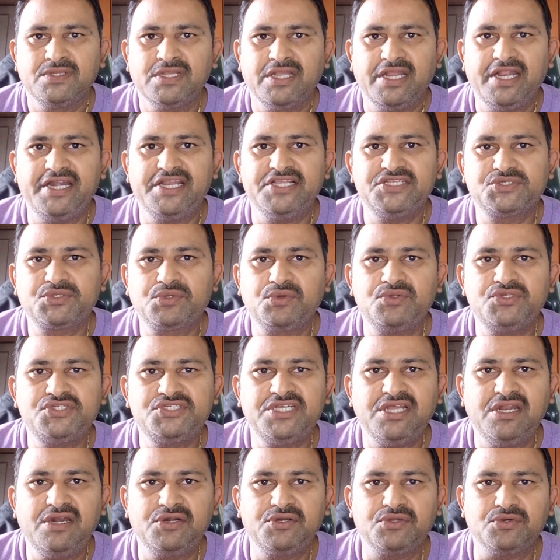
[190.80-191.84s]
It is
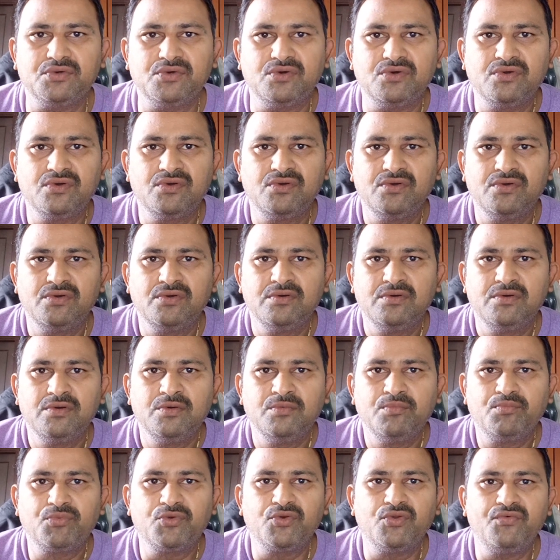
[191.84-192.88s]
crucial to
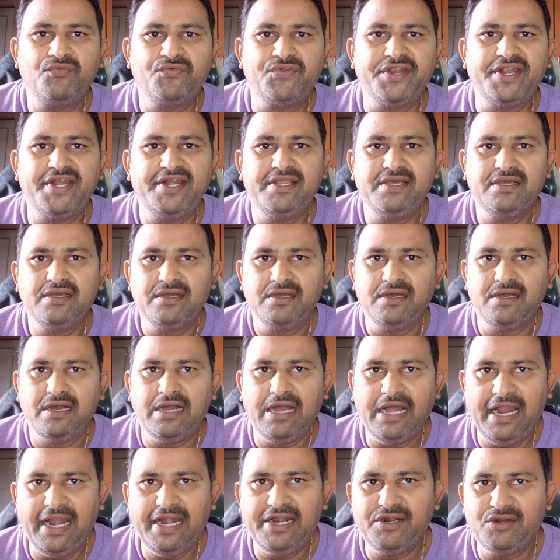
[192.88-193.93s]
proofread
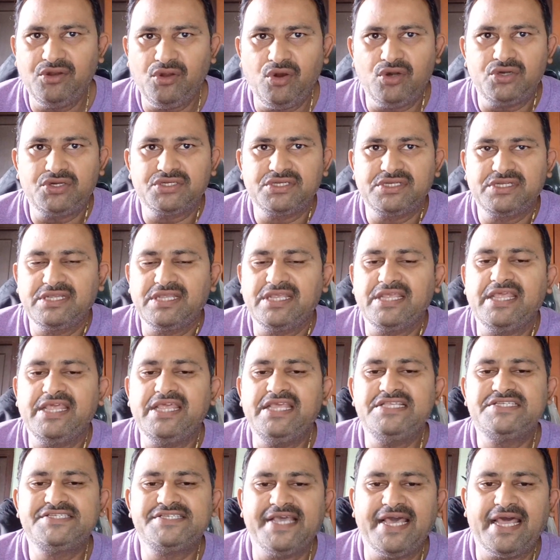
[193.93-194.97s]
and note
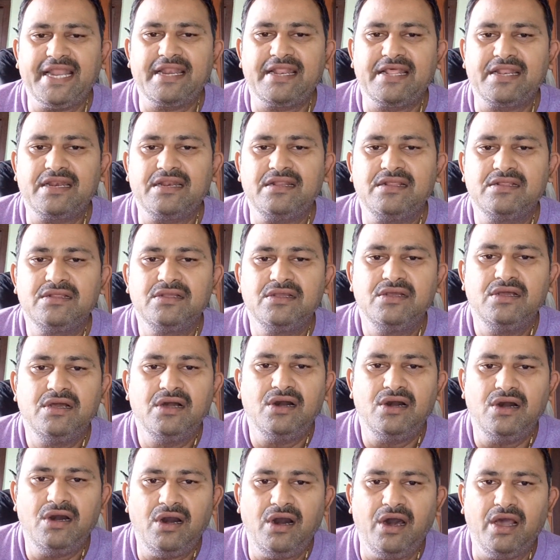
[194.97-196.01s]
each error
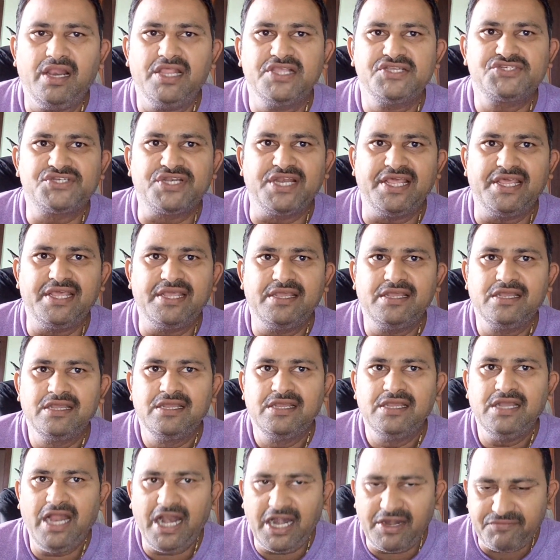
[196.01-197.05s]
honestly
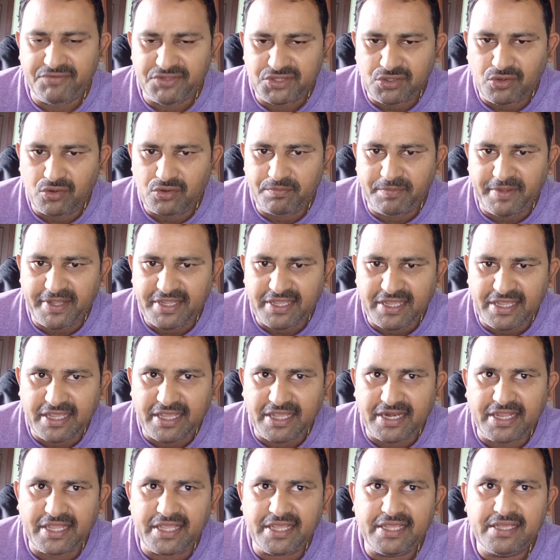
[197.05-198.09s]
and without making
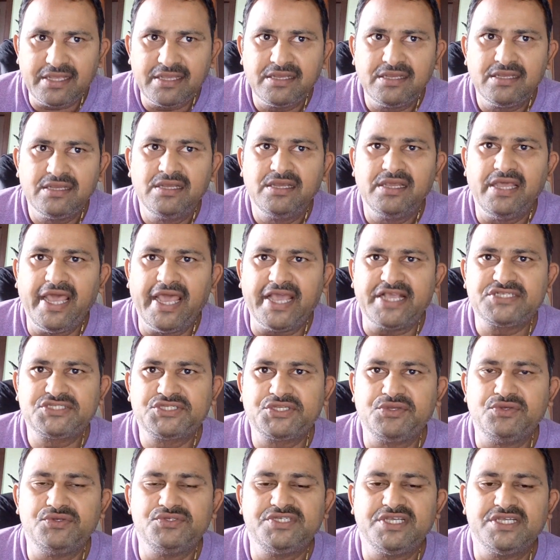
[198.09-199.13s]
any
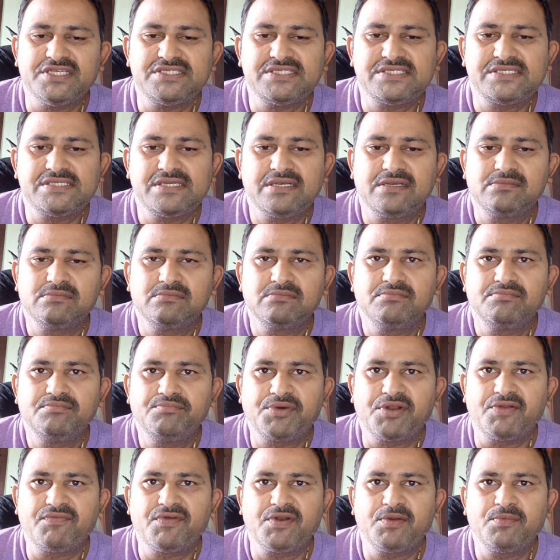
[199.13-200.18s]
excuses,
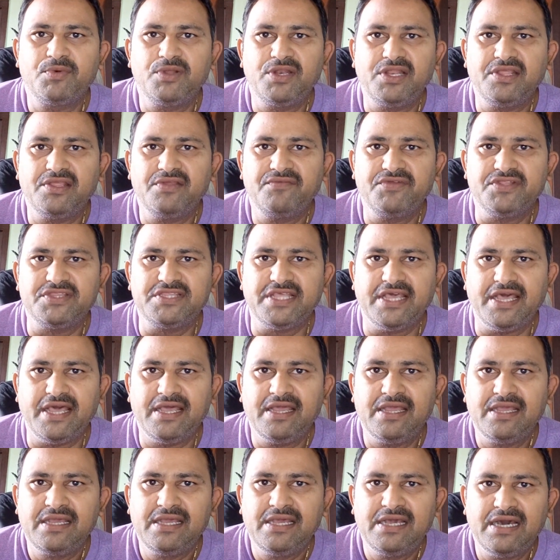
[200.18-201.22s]
preferably with
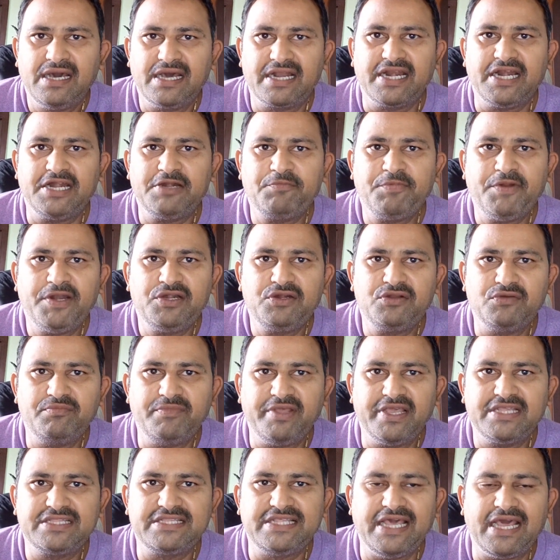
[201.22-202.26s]
a red pen to
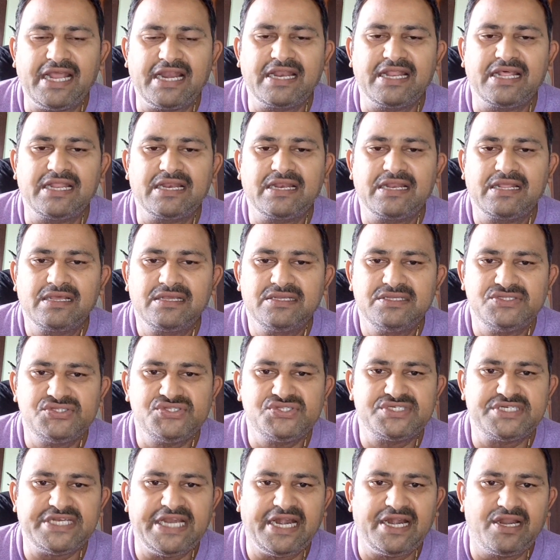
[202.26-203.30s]
make the error
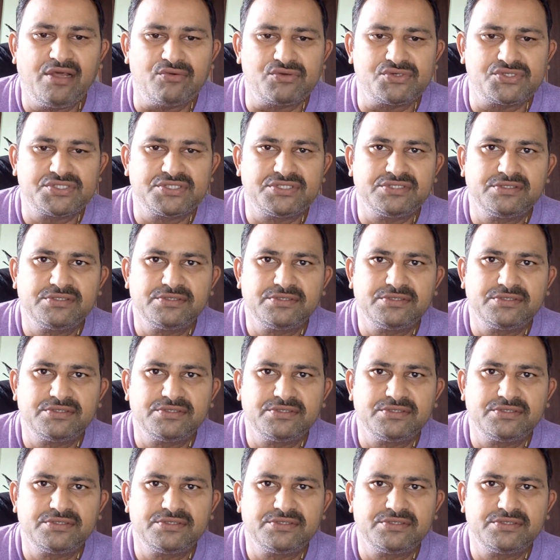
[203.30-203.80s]
stand out.